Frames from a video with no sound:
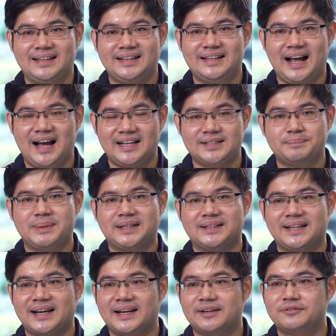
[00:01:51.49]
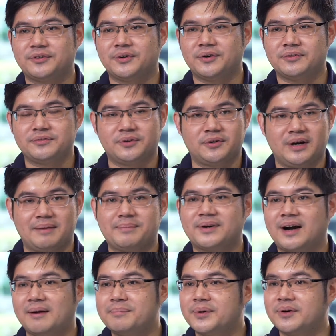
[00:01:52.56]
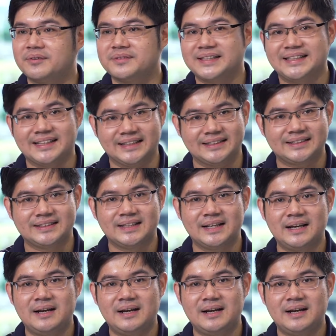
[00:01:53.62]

It has been there for, for a couple of years,